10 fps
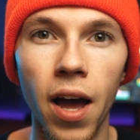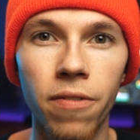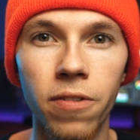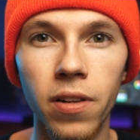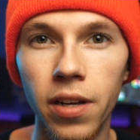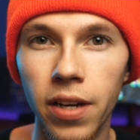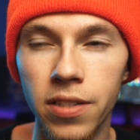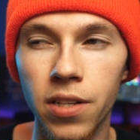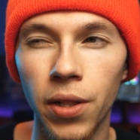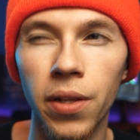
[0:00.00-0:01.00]
I feel like
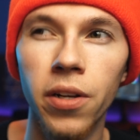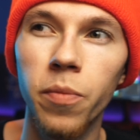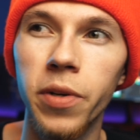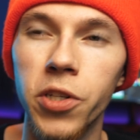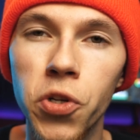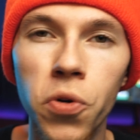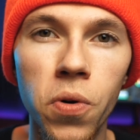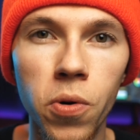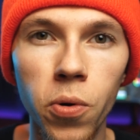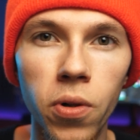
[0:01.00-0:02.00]
it's a little bit too
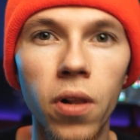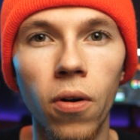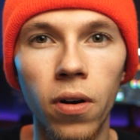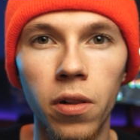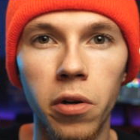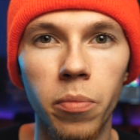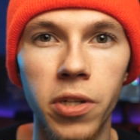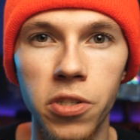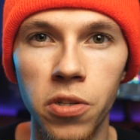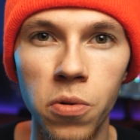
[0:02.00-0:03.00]
cool or a little
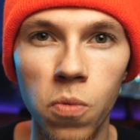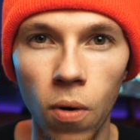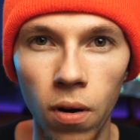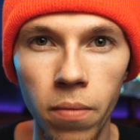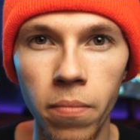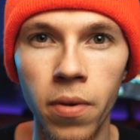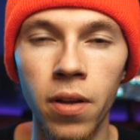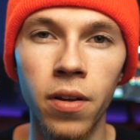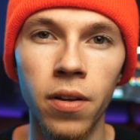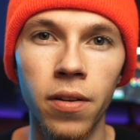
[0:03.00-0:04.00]
bit too warm.
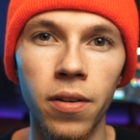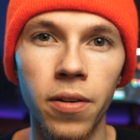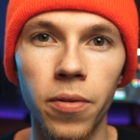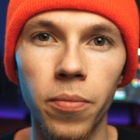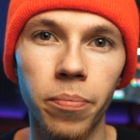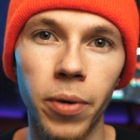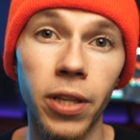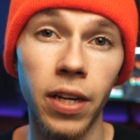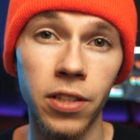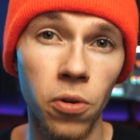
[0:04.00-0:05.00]

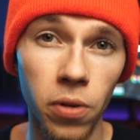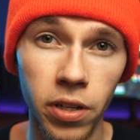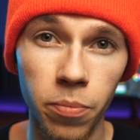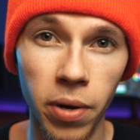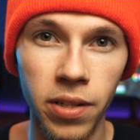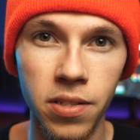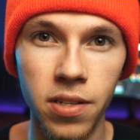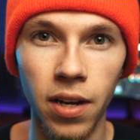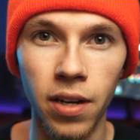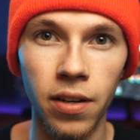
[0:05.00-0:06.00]
But that totally depends
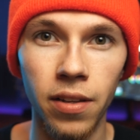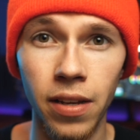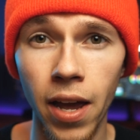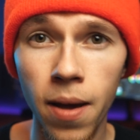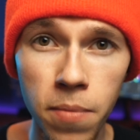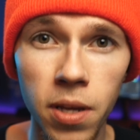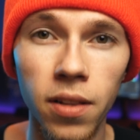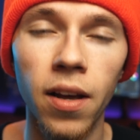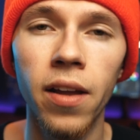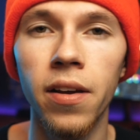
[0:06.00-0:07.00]
on the ambient
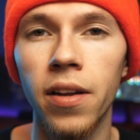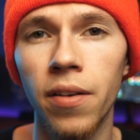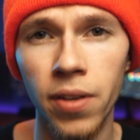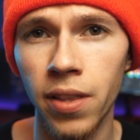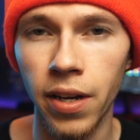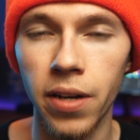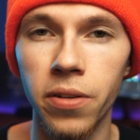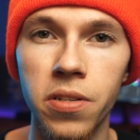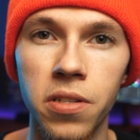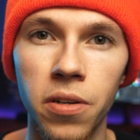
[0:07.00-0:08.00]
lighting and everything
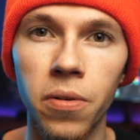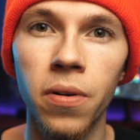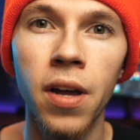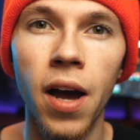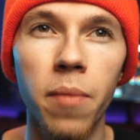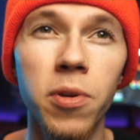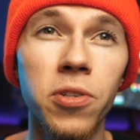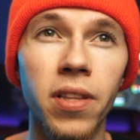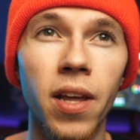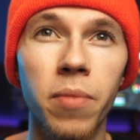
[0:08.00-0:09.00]
else too. I'm
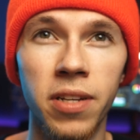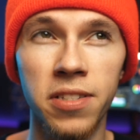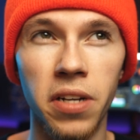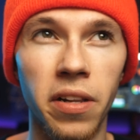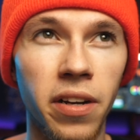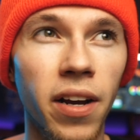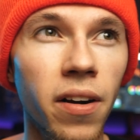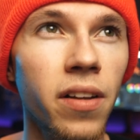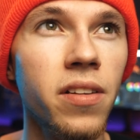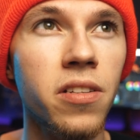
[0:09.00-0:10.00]
using them in
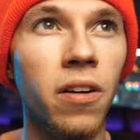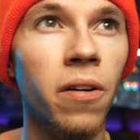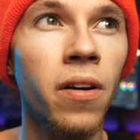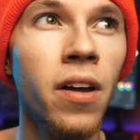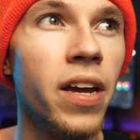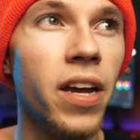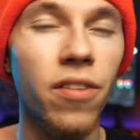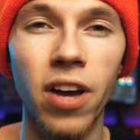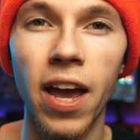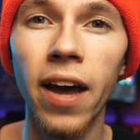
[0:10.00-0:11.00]
solidarity, so
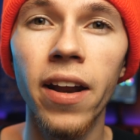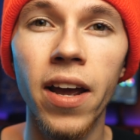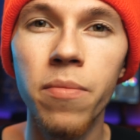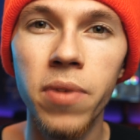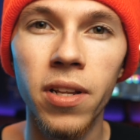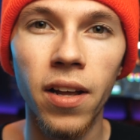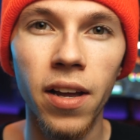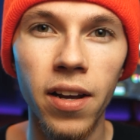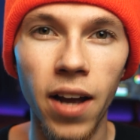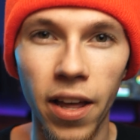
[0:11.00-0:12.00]
if I had ambient
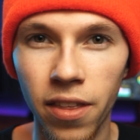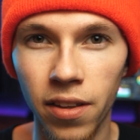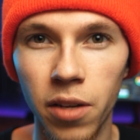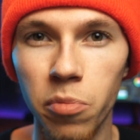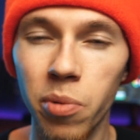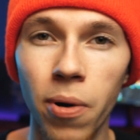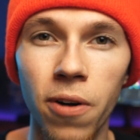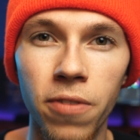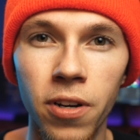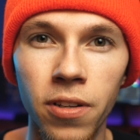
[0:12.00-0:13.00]
lighting, I think they'd be
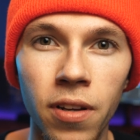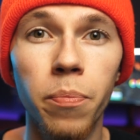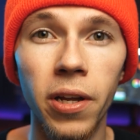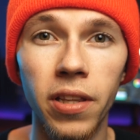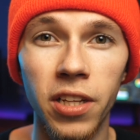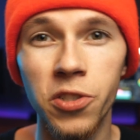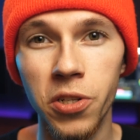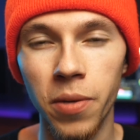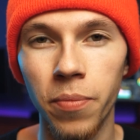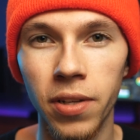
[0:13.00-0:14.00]
perfect, but that's
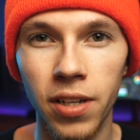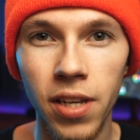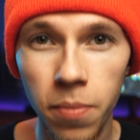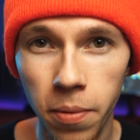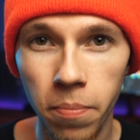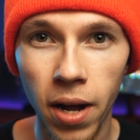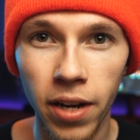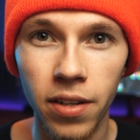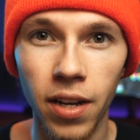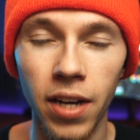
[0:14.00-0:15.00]
just something to keep in
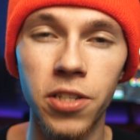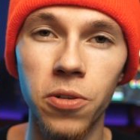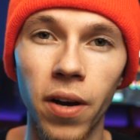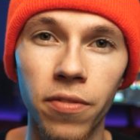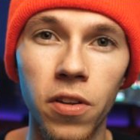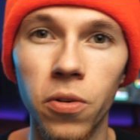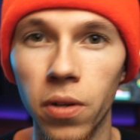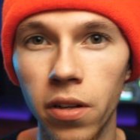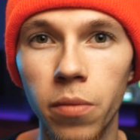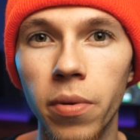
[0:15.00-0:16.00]
mind. I do have to do a
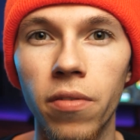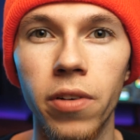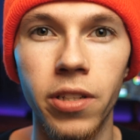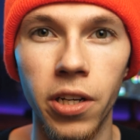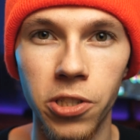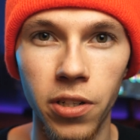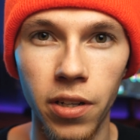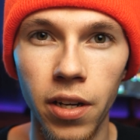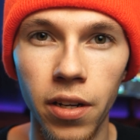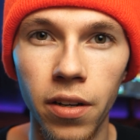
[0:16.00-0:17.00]
little bit of retouching
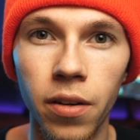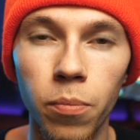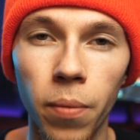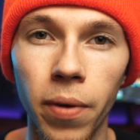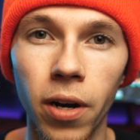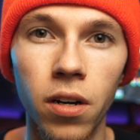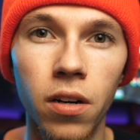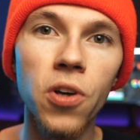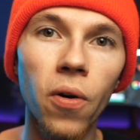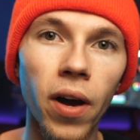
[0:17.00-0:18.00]
in Premiere.
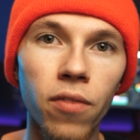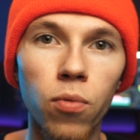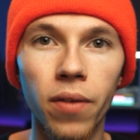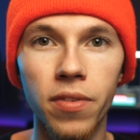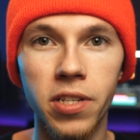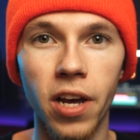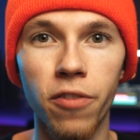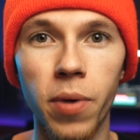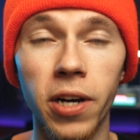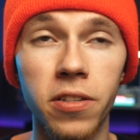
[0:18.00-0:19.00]
So I have one of the
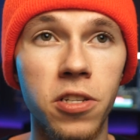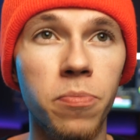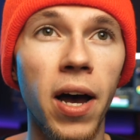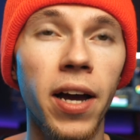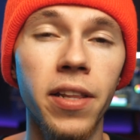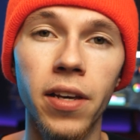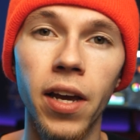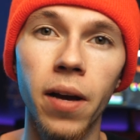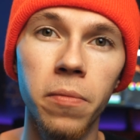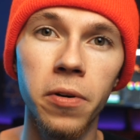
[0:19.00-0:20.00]
softboxes behind the
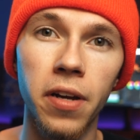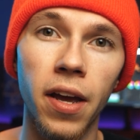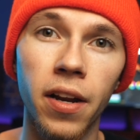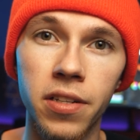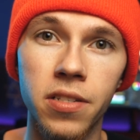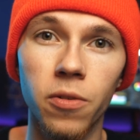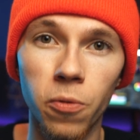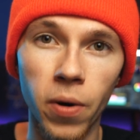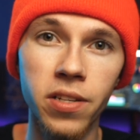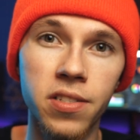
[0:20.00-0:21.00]
camera, and it's
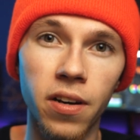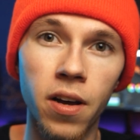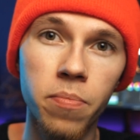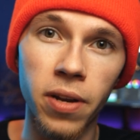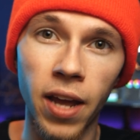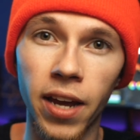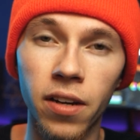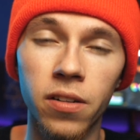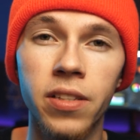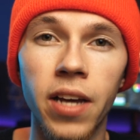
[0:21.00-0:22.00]
raised up and
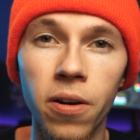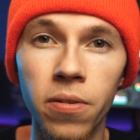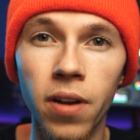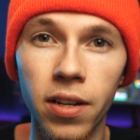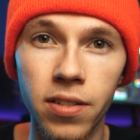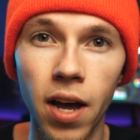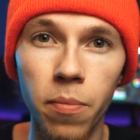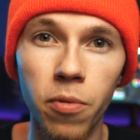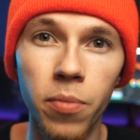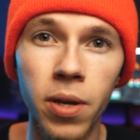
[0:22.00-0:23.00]
angled down on
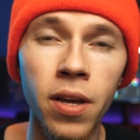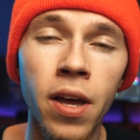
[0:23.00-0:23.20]
top of me.